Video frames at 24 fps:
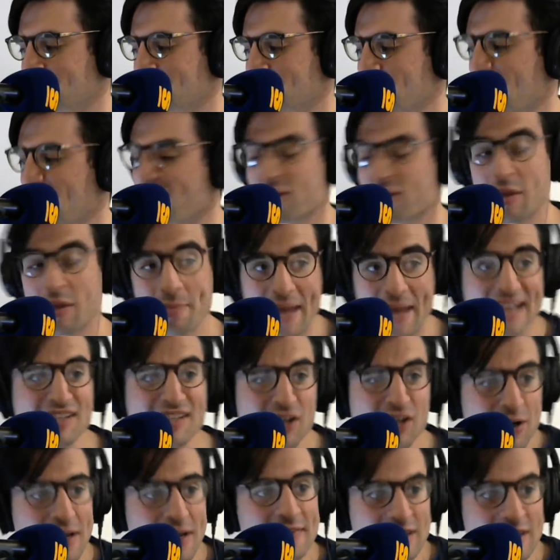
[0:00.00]
if the
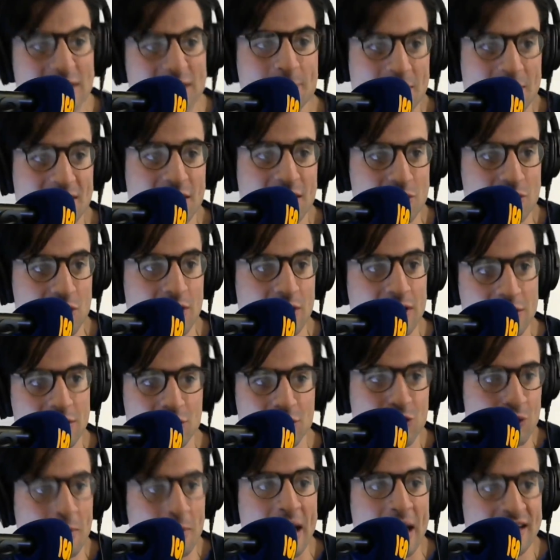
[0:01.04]
Mets are in this position in
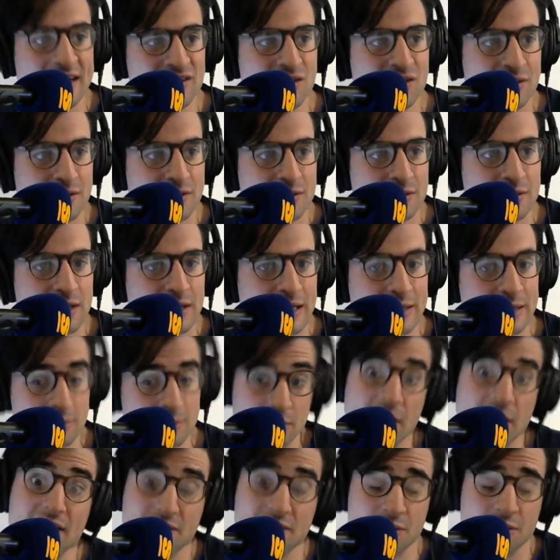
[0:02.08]
2 months,
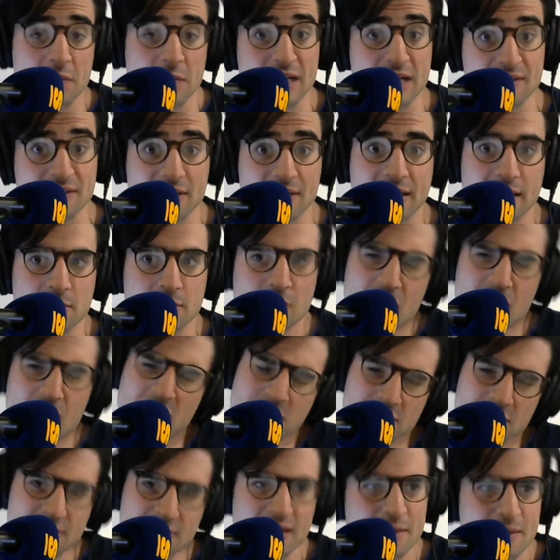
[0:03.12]
not 2 months, I guess,
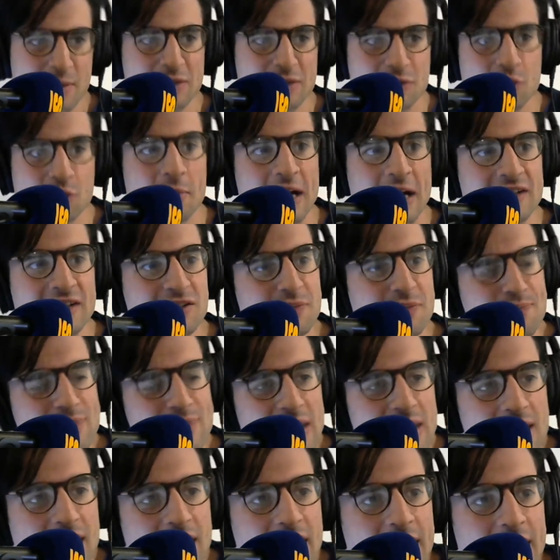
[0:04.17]
well, yeah, about 2 months,
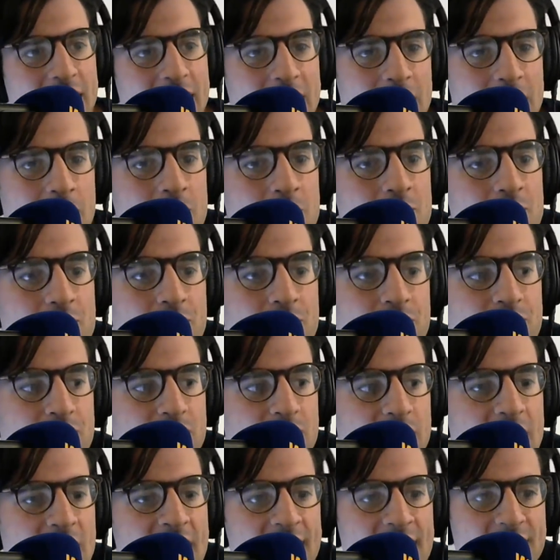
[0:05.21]
and
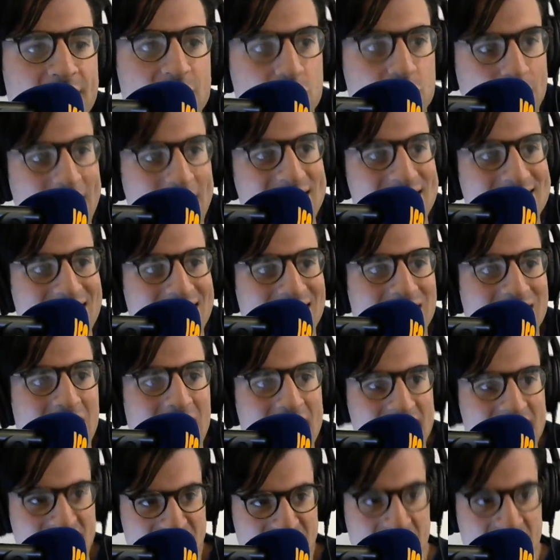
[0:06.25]
the trade
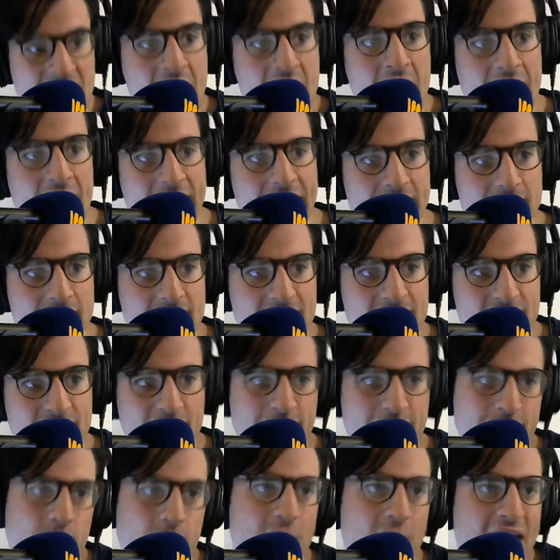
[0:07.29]
deadline is nigh, and they're
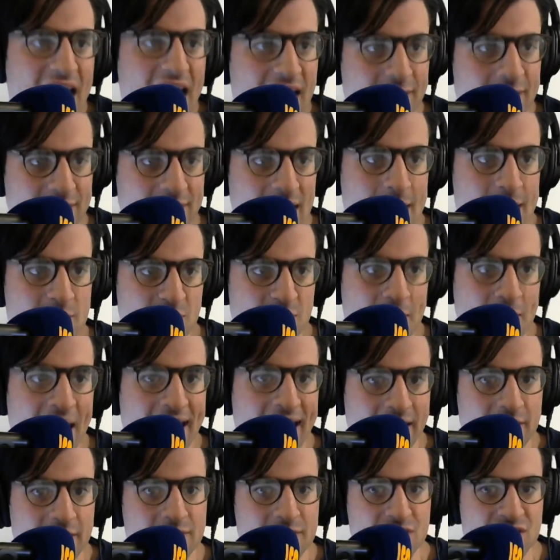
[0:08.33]
4.5 games
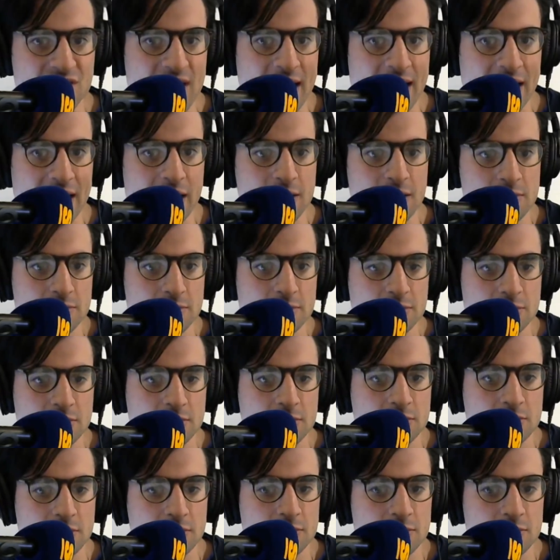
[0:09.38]
back of, say,
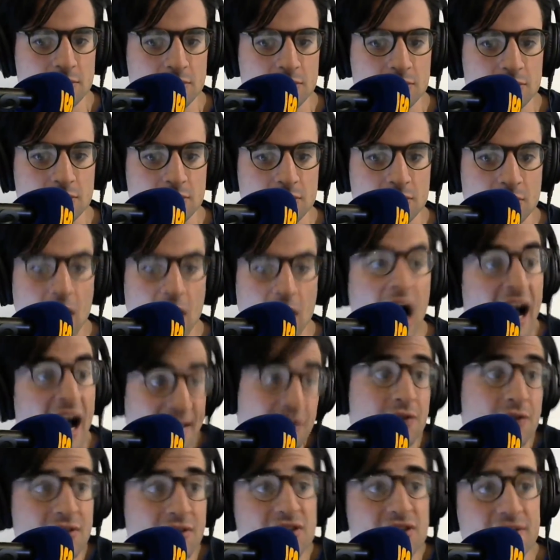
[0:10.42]

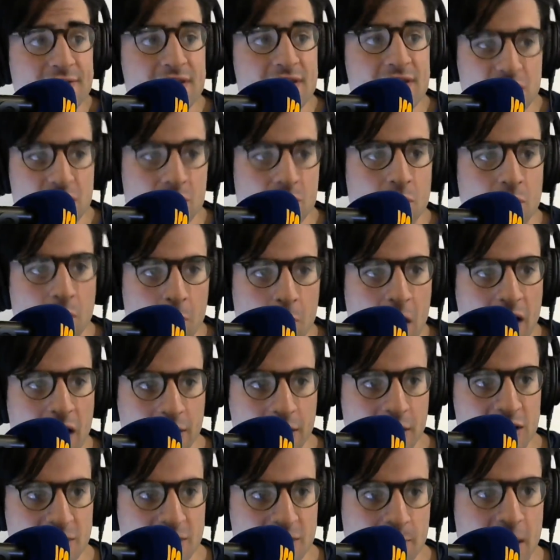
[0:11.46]
either the division or
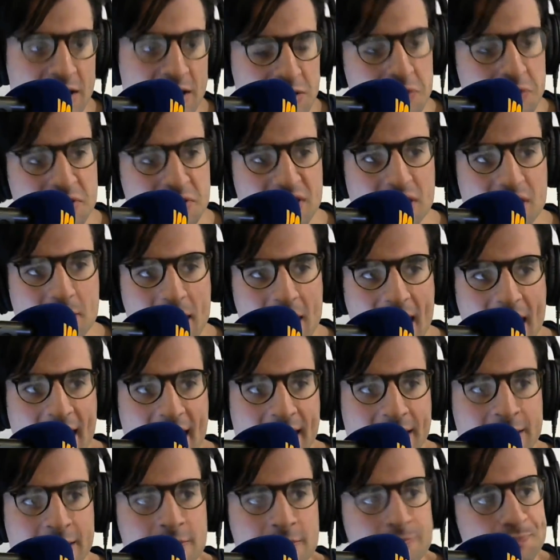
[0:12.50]
wildcard spot, do you see them
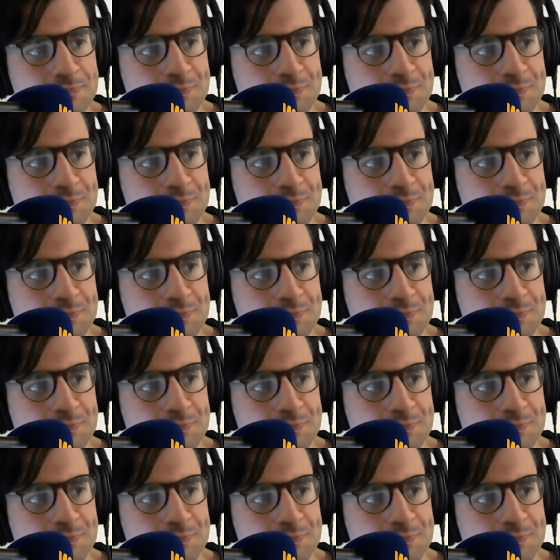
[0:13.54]
adding?